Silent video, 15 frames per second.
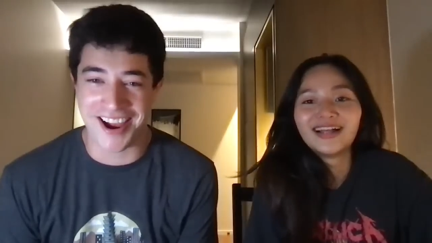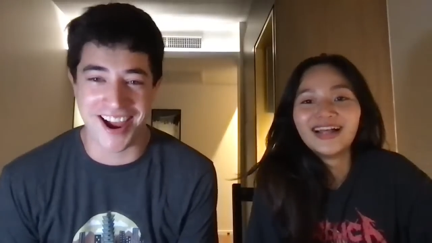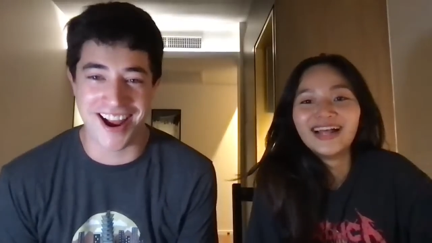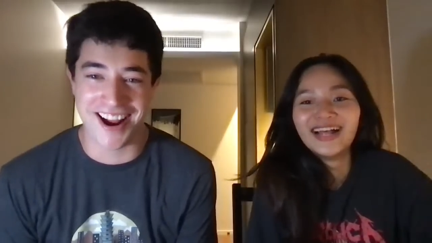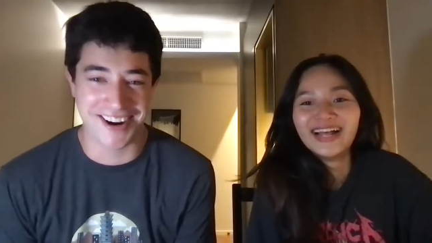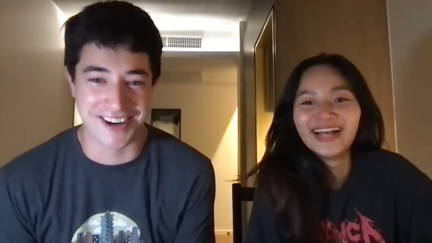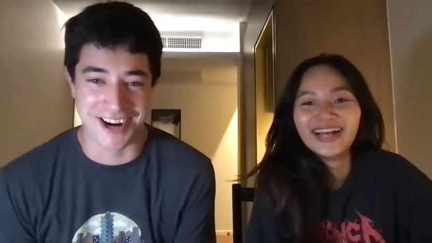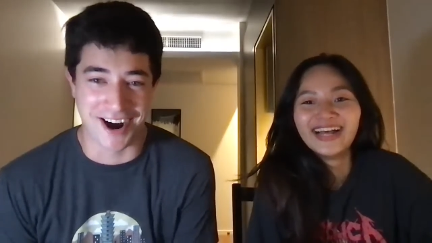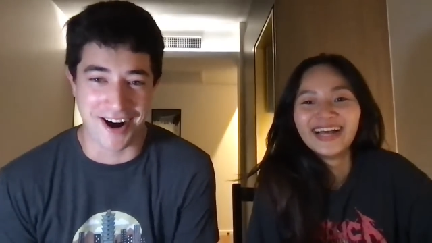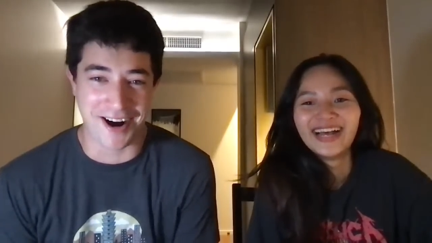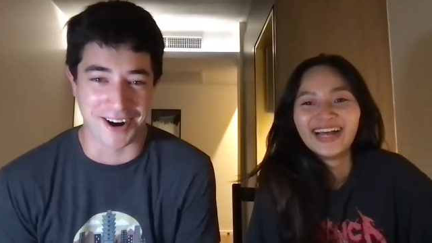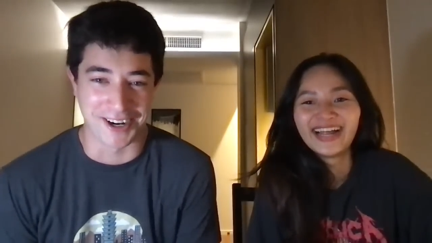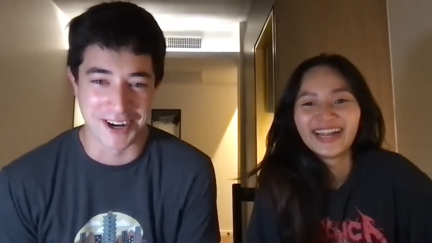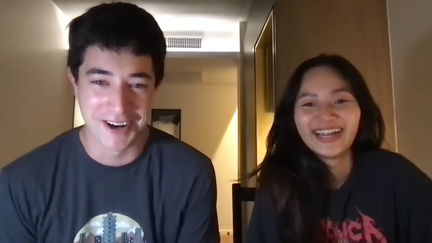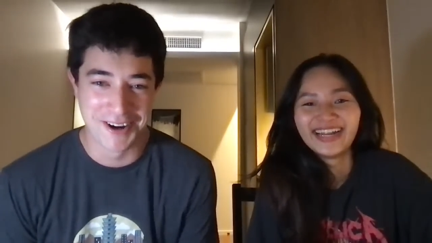Speaker 1: I can't
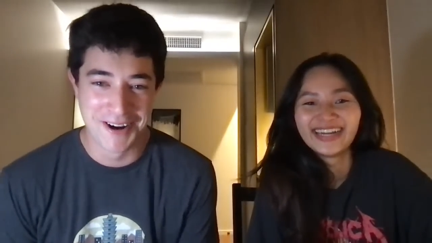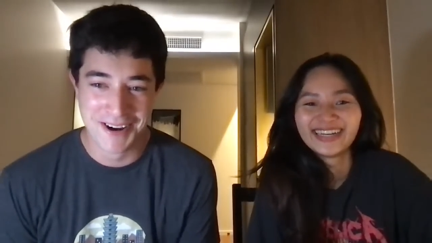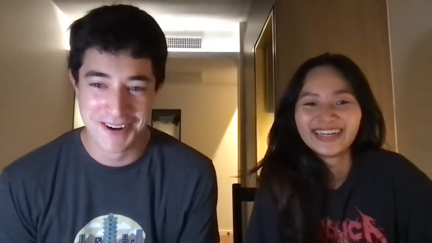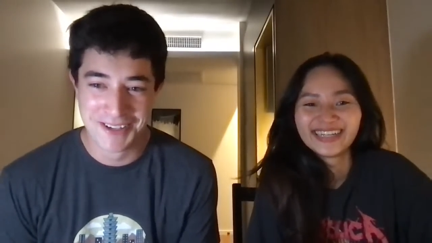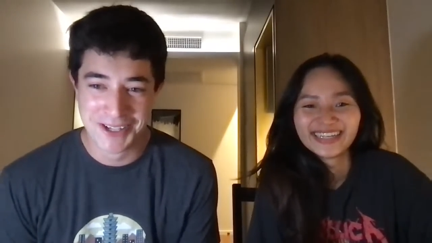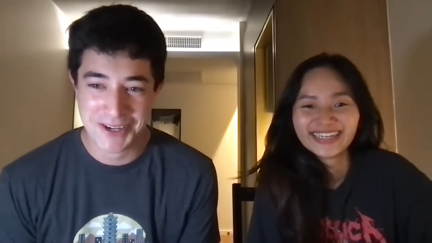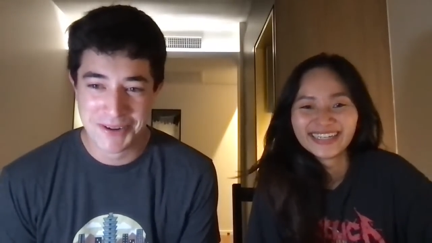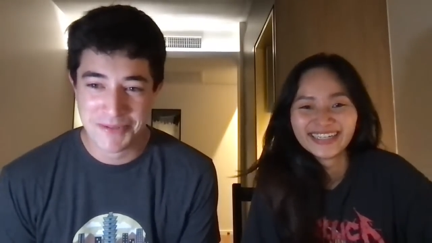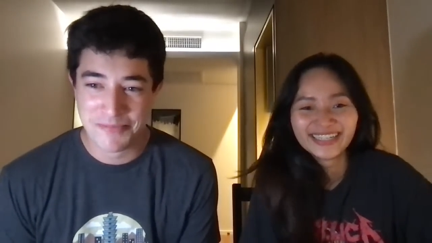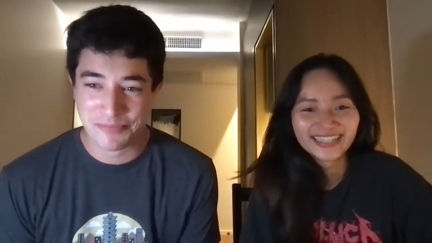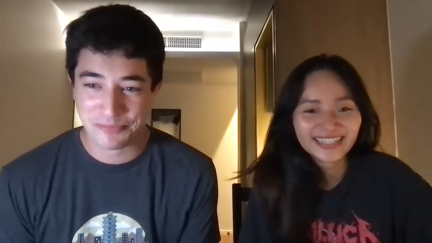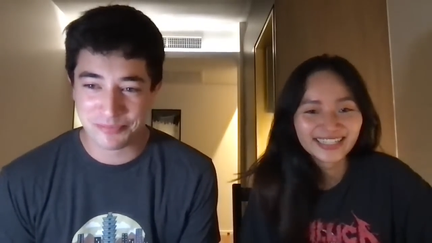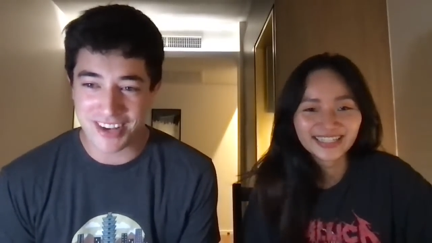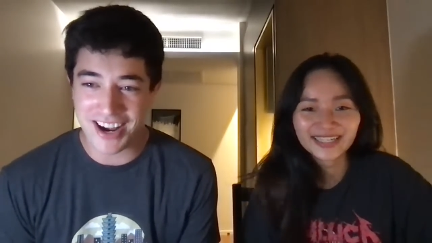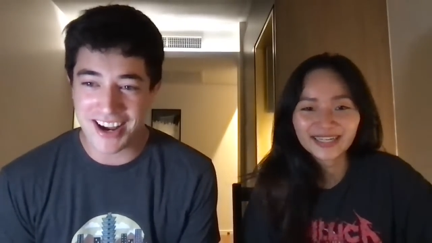talk.
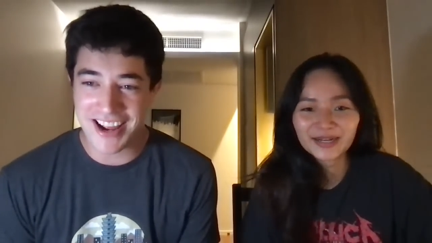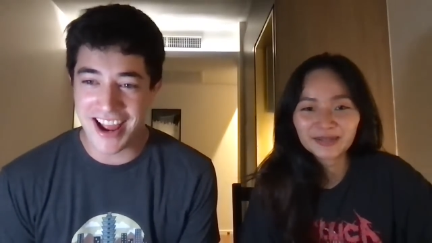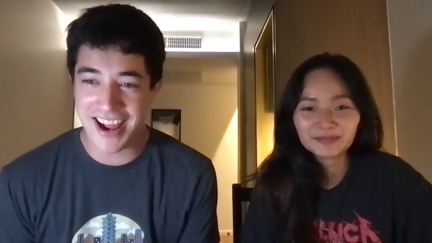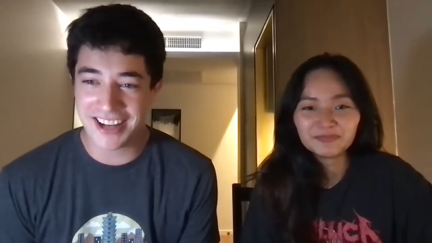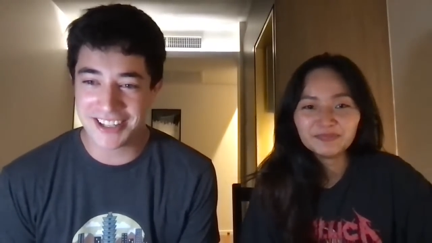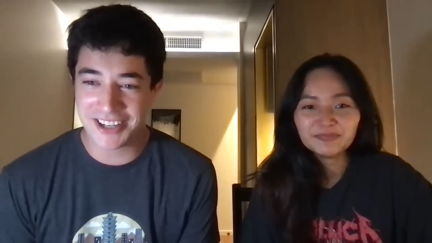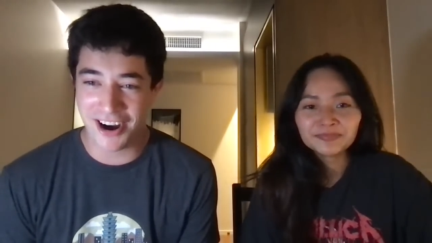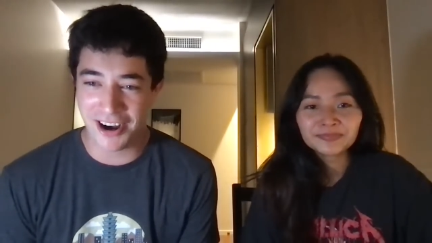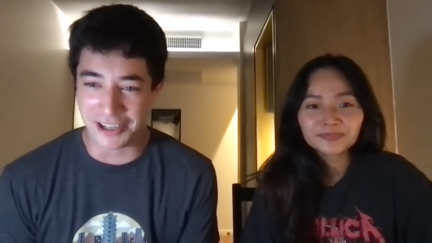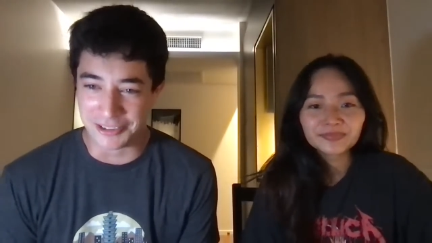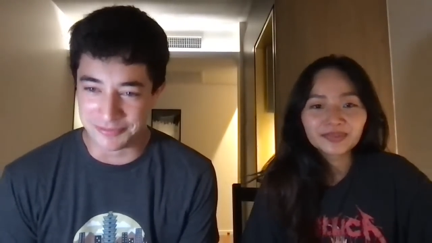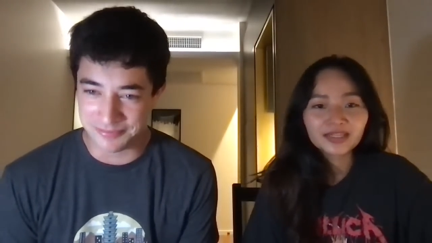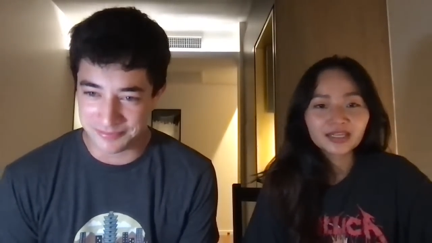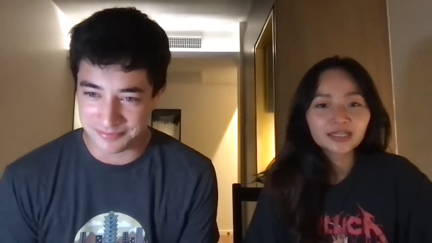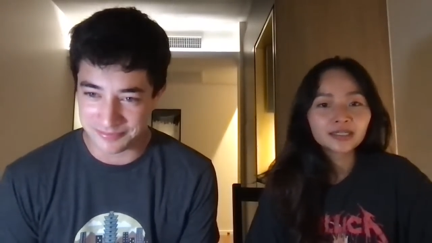you can't
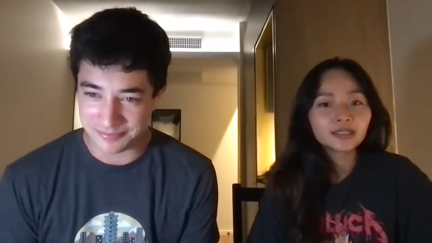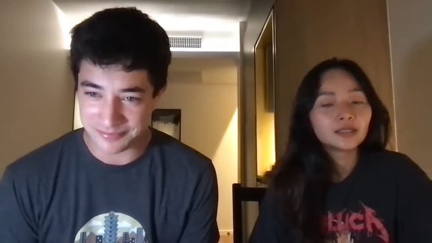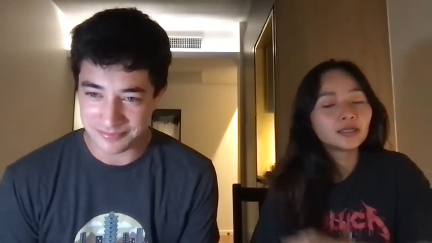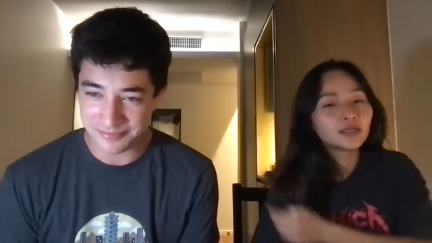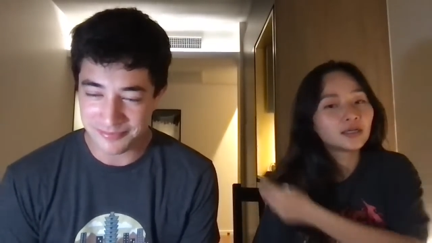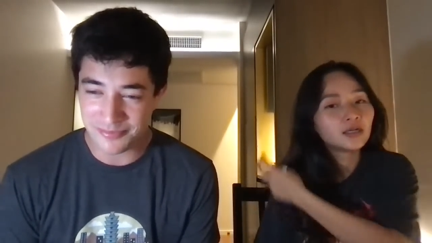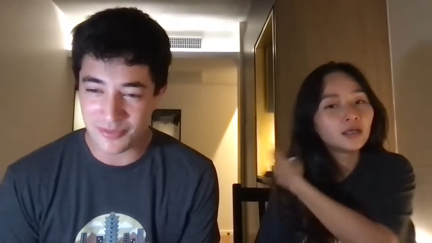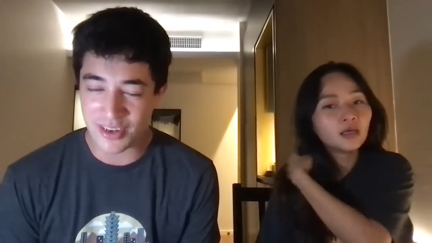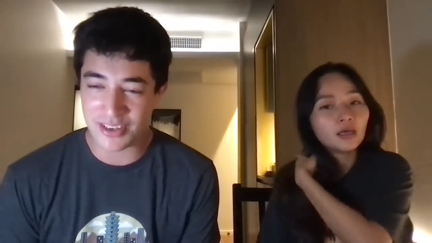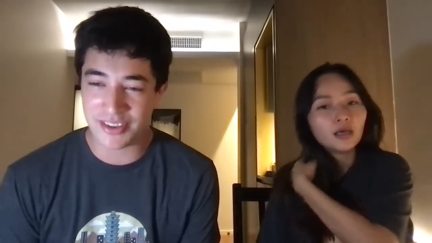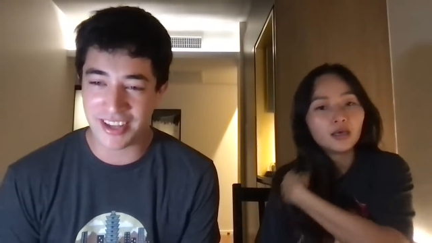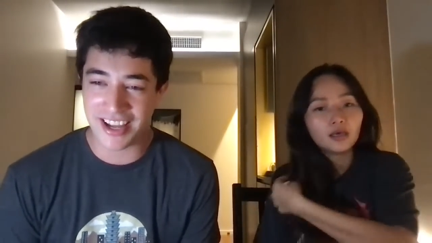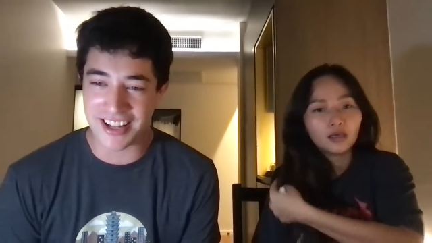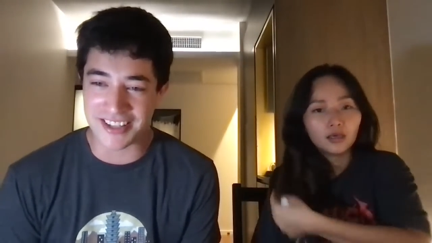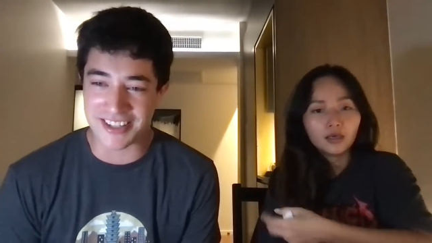talk.
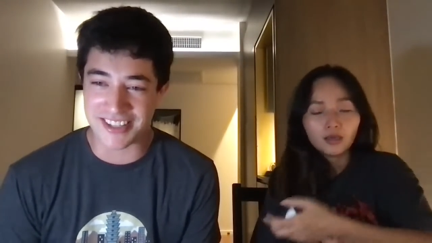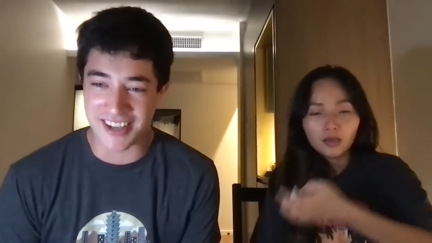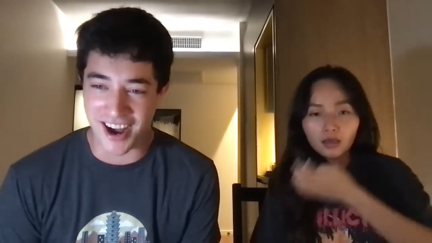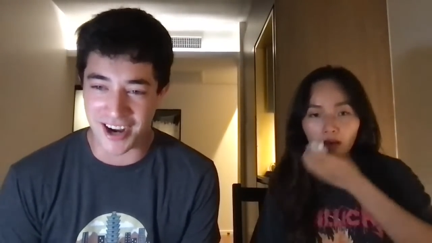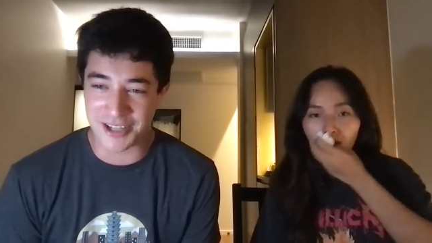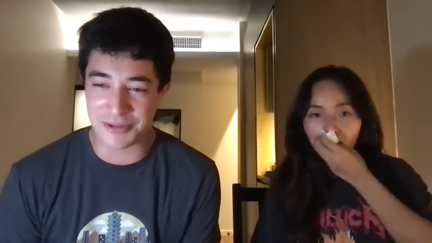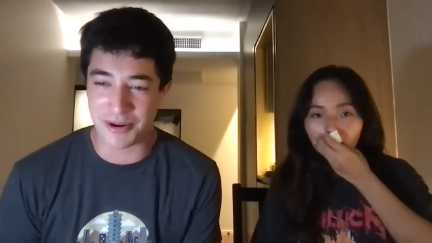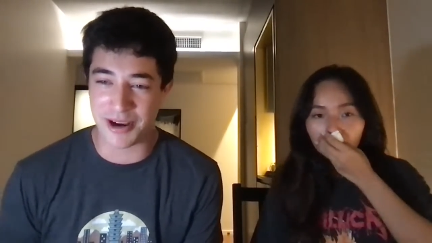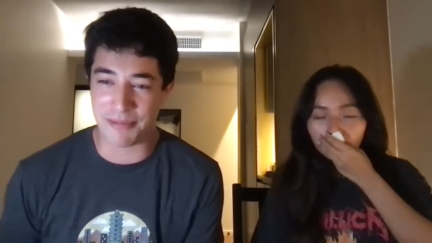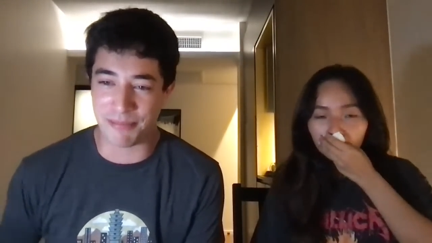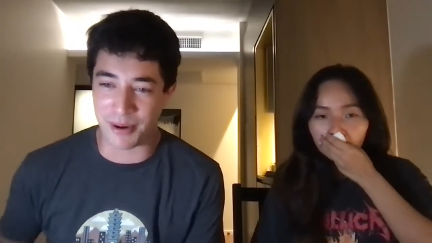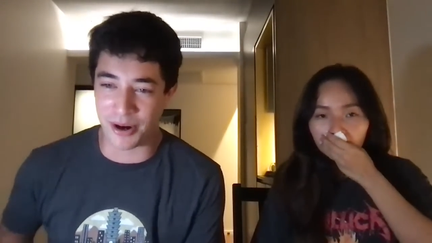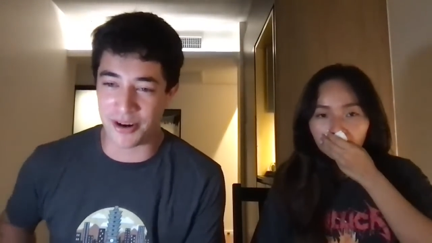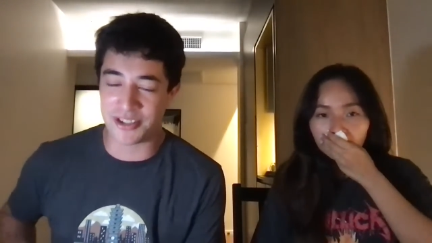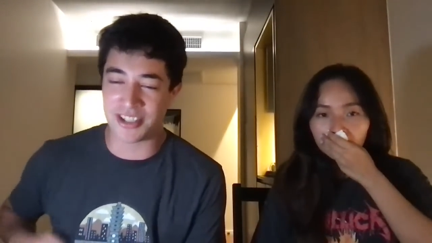It sucks when it
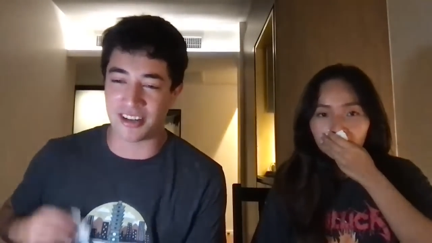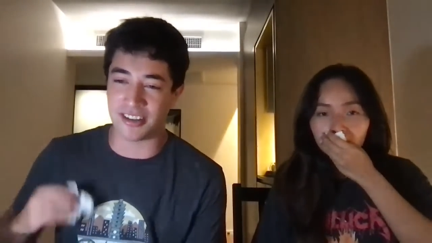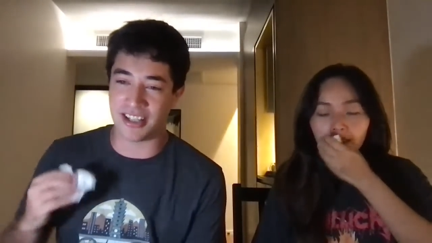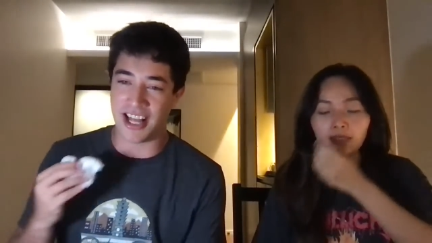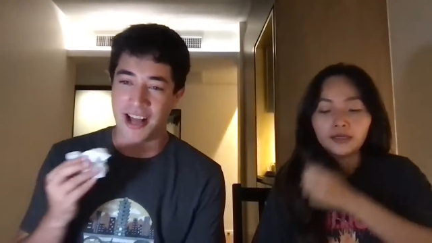burns your